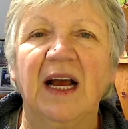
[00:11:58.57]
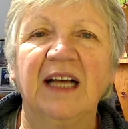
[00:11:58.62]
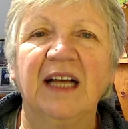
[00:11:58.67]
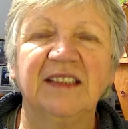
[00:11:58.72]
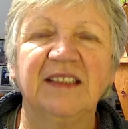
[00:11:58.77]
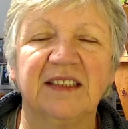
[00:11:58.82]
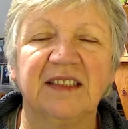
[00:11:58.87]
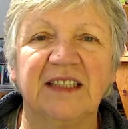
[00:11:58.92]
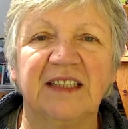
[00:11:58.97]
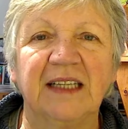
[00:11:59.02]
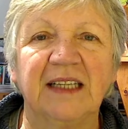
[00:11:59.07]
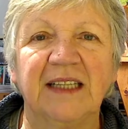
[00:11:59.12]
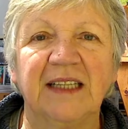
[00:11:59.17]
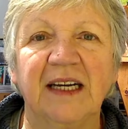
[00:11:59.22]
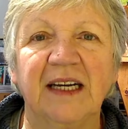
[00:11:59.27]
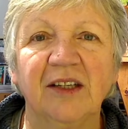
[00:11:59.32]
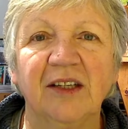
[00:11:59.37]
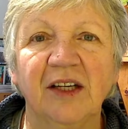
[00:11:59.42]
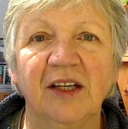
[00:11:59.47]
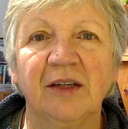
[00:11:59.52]
As I said
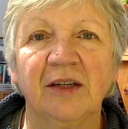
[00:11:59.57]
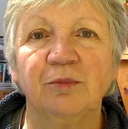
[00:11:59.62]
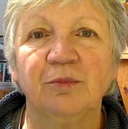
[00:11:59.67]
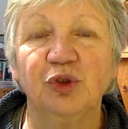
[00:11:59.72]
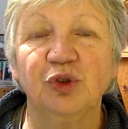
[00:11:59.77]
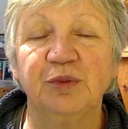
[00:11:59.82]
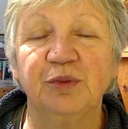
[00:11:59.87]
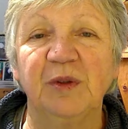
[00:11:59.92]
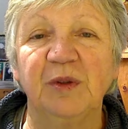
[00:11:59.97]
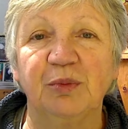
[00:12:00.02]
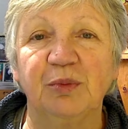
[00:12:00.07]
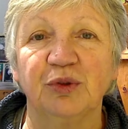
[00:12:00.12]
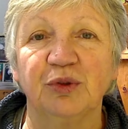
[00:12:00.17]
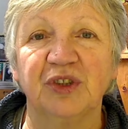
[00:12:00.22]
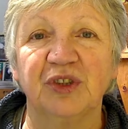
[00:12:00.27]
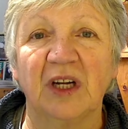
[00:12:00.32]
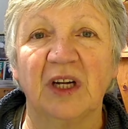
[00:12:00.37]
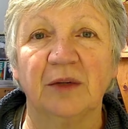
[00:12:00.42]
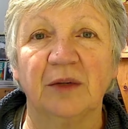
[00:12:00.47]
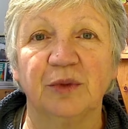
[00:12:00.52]
earlier, most people
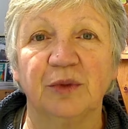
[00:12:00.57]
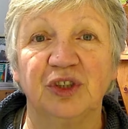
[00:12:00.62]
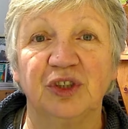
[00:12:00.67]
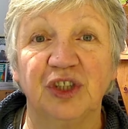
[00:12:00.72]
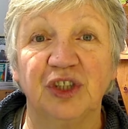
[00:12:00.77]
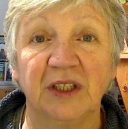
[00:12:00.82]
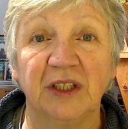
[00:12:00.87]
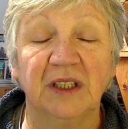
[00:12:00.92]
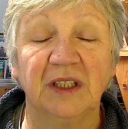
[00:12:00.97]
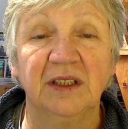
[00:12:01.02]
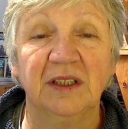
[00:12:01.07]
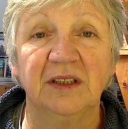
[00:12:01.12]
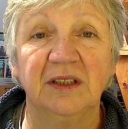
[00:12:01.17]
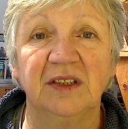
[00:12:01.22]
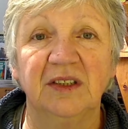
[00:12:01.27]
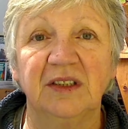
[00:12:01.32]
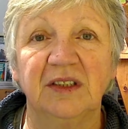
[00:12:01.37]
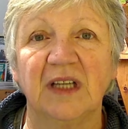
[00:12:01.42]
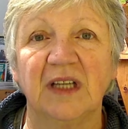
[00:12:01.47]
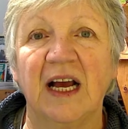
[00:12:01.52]
start with
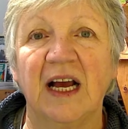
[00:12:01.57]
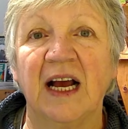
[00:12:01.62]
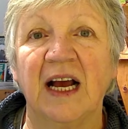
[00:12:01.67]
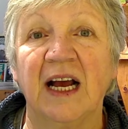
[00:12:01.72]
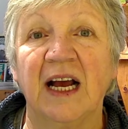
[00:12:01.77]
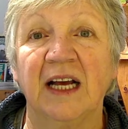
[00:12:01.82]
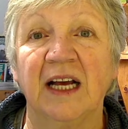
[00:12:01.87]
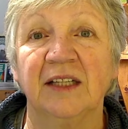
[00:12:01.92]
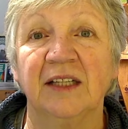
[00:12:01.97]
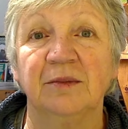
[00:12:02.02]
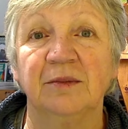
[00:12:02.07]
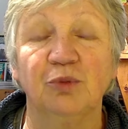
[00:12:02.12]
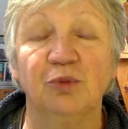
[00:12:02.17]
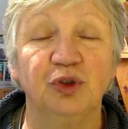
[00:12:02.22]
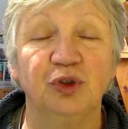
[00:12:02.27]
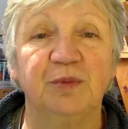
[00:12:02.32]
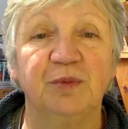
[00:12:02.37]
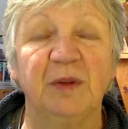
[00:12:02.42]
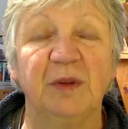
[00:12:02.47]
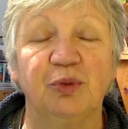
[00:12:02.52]
chickens and
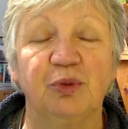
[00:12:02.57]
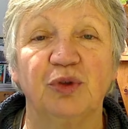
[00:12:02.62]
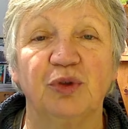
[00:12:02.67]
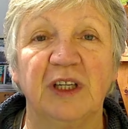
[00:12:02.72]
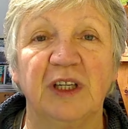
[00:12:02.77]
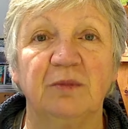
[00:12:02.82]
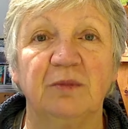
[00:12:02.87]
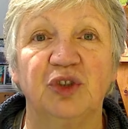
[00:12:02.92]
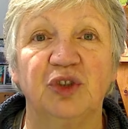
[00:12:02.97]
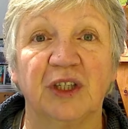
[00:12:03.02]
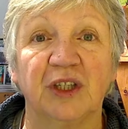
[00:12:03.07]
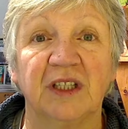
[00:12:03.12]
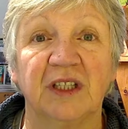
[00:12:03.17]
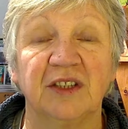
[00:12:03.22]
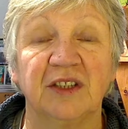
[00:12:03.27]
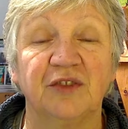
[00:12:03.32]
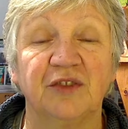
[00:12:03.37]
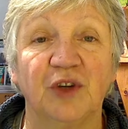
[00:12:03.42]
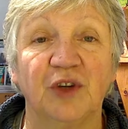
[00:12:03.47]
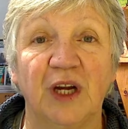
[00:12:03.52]
most people keep
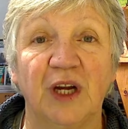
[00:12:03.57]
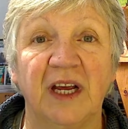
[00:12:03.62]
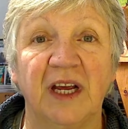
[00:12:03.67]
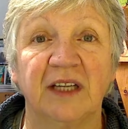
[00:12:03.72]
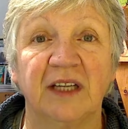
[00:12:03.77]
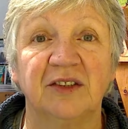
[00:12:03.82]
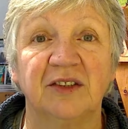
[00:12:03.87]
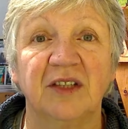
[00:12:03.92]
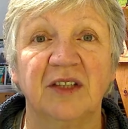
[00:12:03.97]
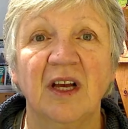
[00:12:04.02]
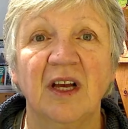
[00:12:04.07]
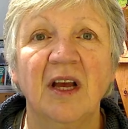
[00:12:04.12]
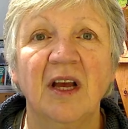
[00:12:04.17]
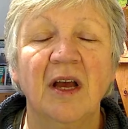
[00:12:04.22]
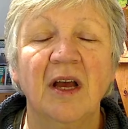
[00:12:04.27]
chickens for eggs.